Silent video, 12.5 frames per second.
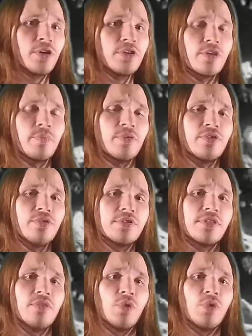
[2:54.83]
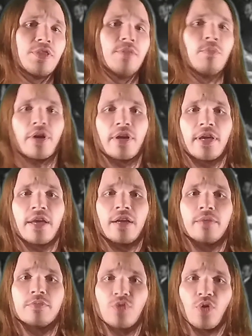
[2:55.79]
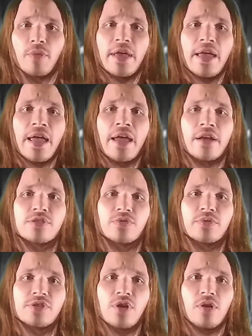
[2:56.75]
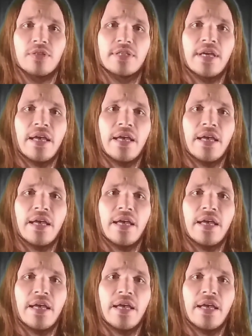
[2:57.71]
goods are produced than what the market can absorb, and as a result,